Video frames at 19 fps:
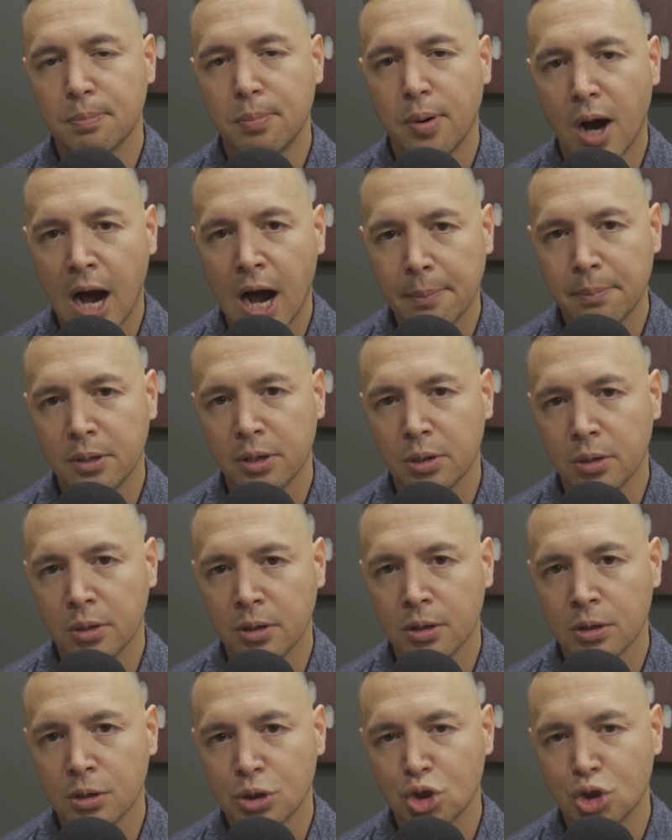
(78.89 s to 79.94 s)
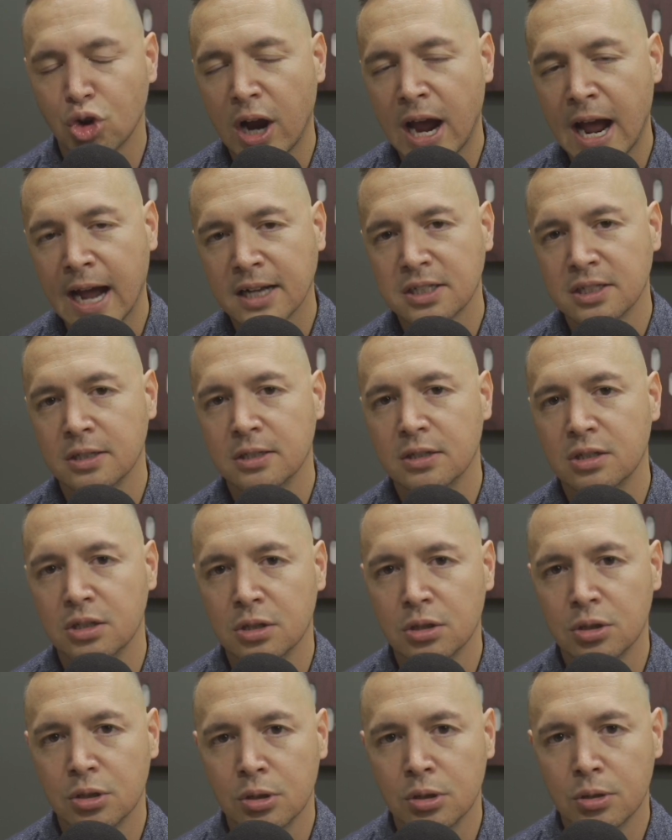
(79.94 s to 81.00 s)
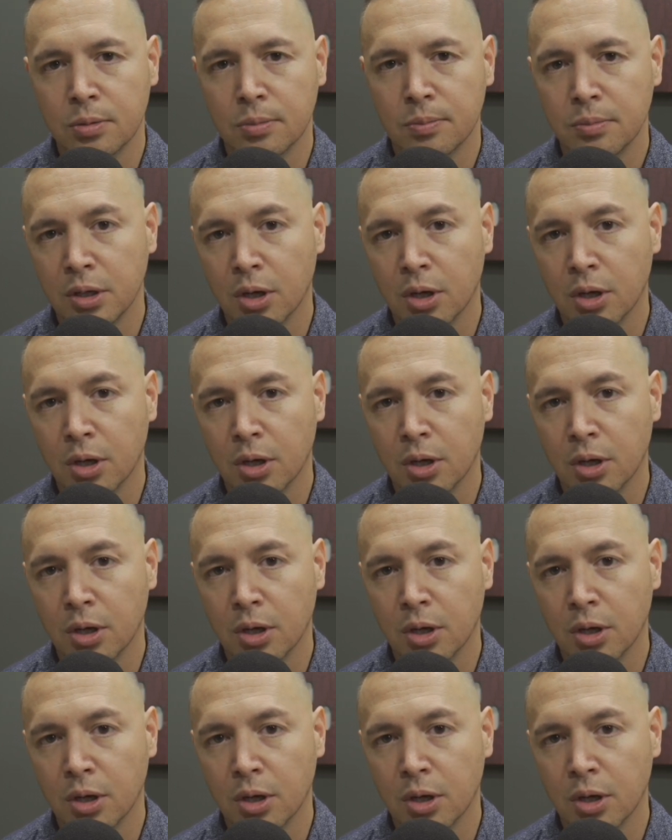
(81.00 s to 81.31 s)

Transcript: popular tracks into,